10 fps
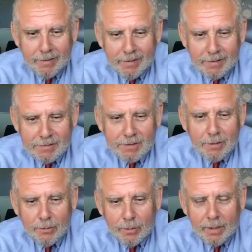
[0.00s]
And
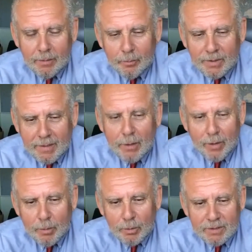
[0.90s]
so, but they were able